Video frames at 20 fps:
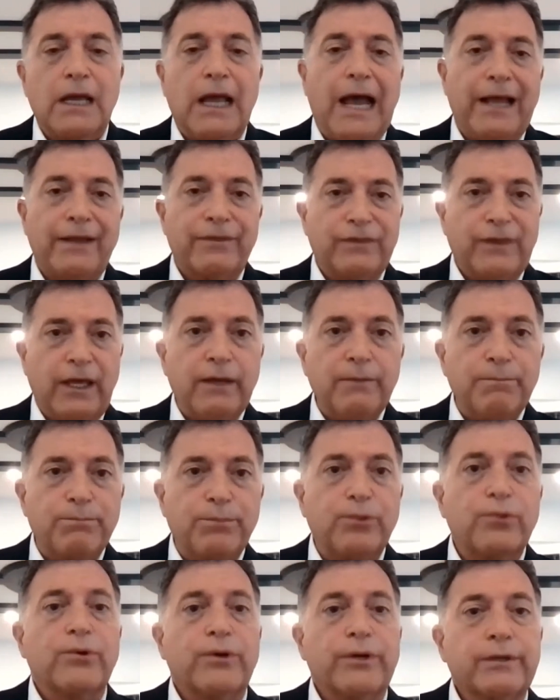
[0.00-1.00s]
At that
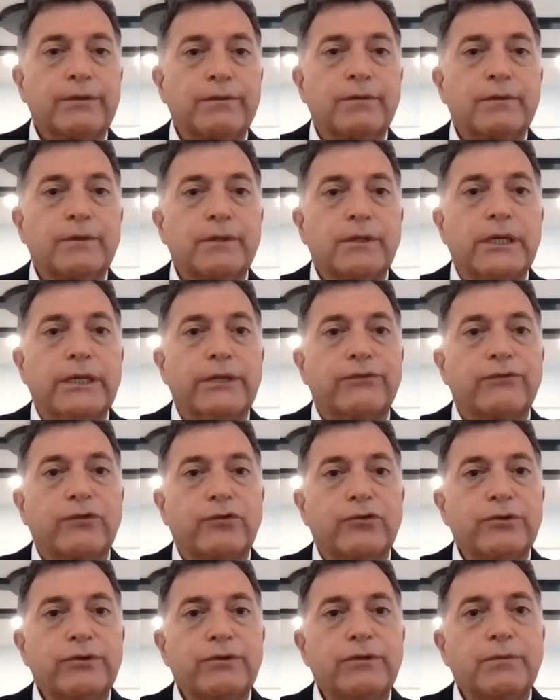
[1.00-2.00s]
point, it's
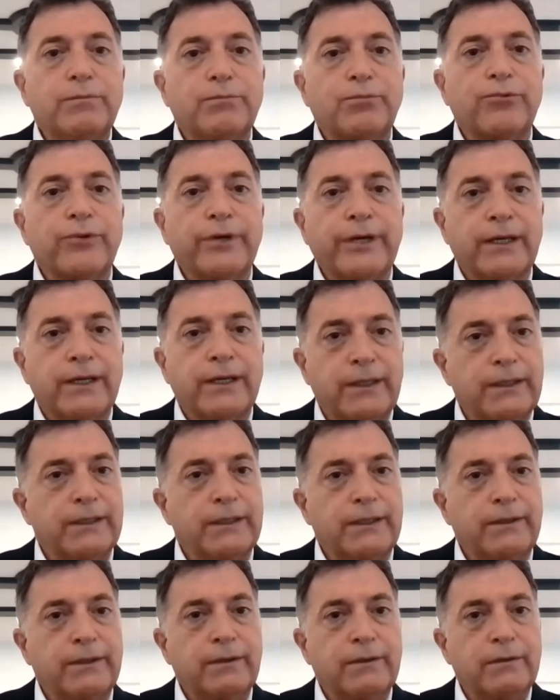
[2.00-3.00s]
good to bring
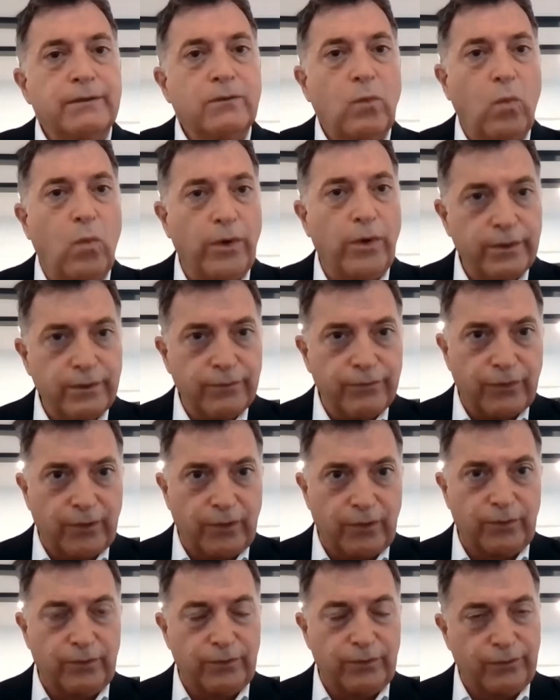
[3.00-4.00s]
in one of
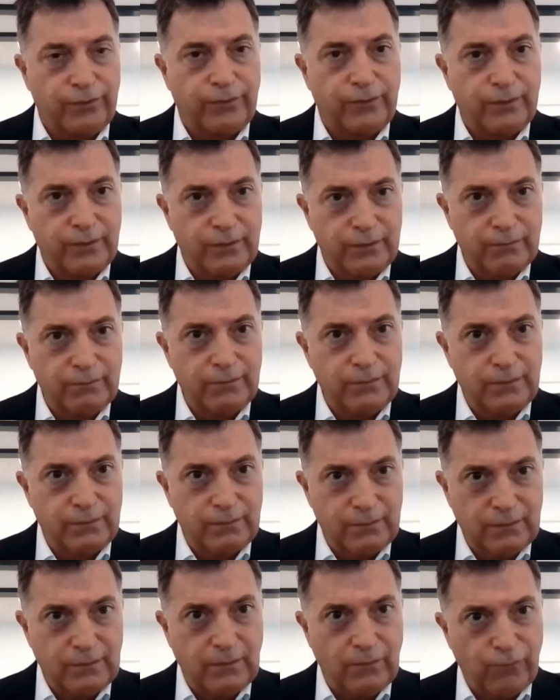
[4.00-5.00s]
those
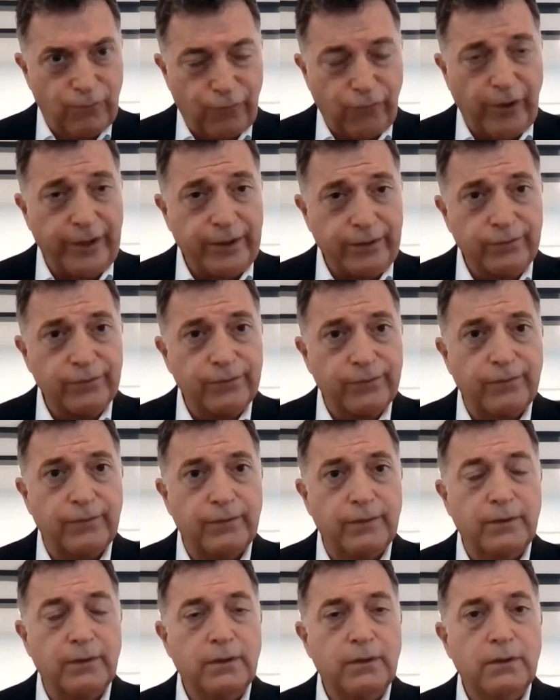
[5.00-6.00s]

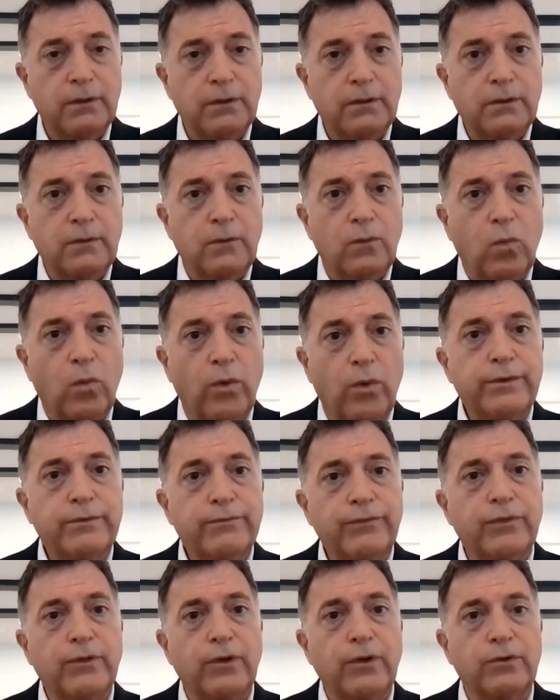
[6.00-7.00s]
friends, one
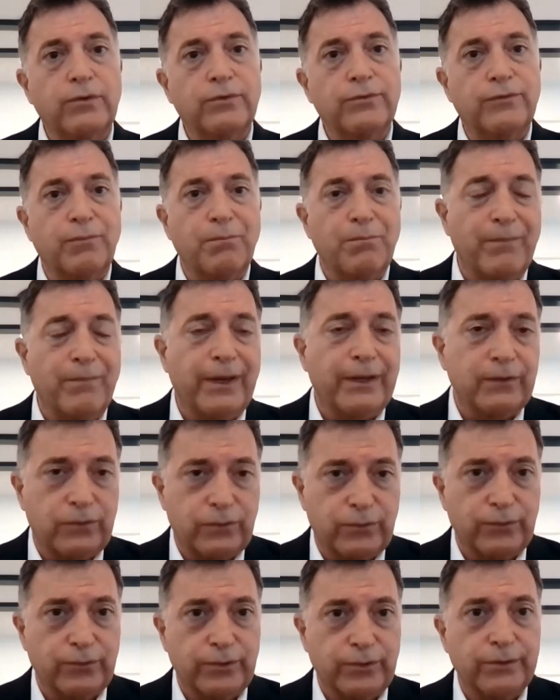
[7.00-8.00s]
of those
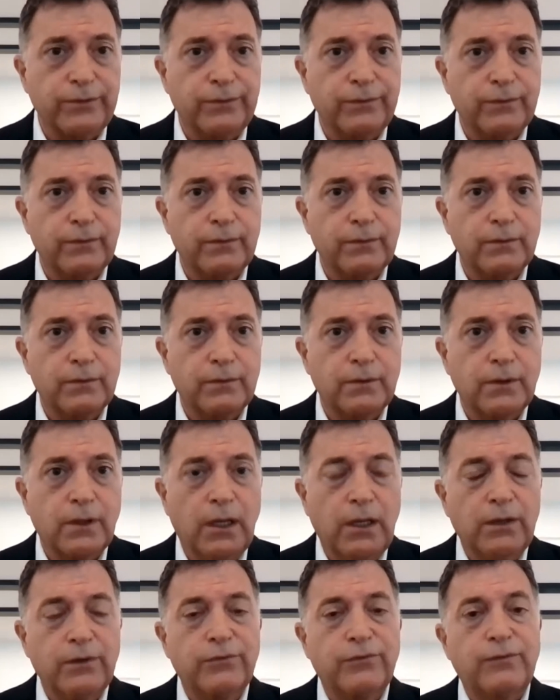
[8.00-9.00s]
mentors,
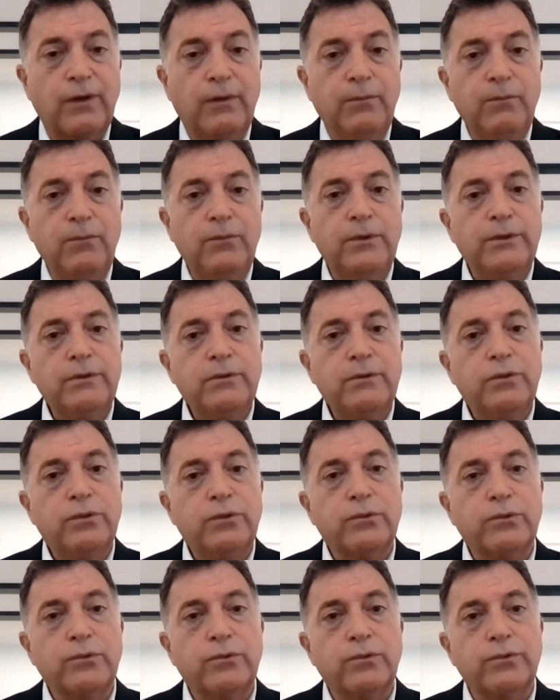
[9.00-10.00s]
someone
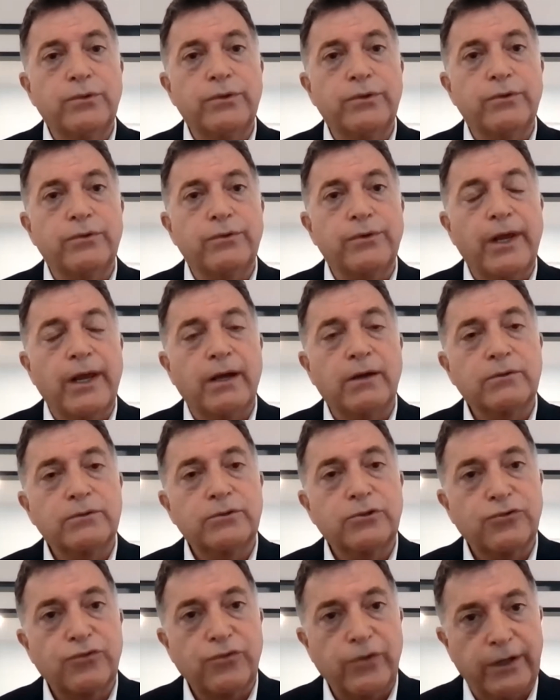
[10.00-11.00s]
who you now
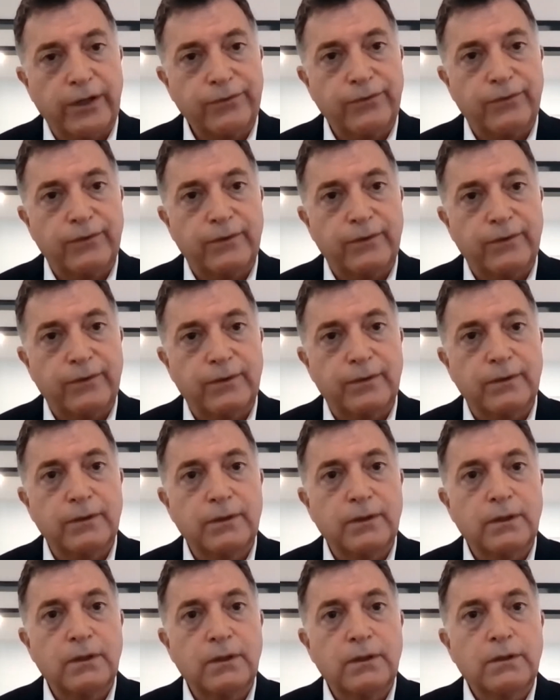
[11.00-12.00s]
trust,
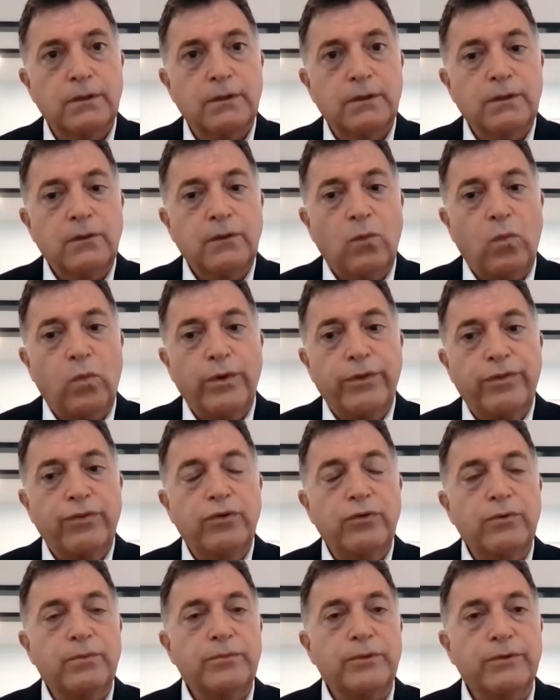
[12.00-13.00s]
with
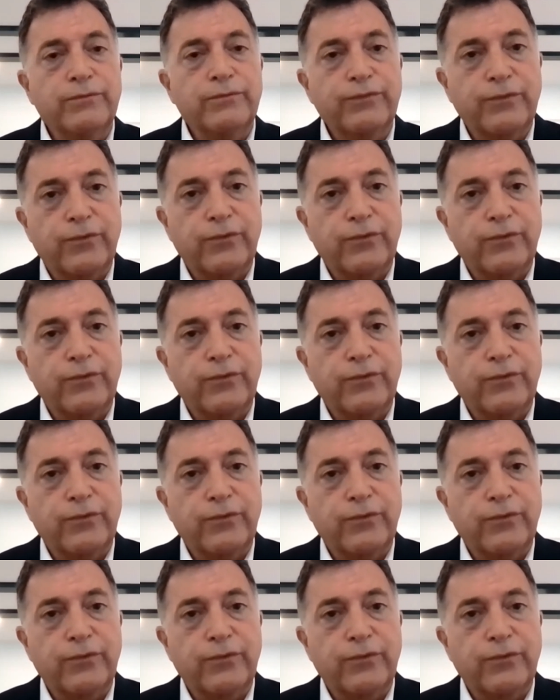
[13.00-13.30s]
whom you've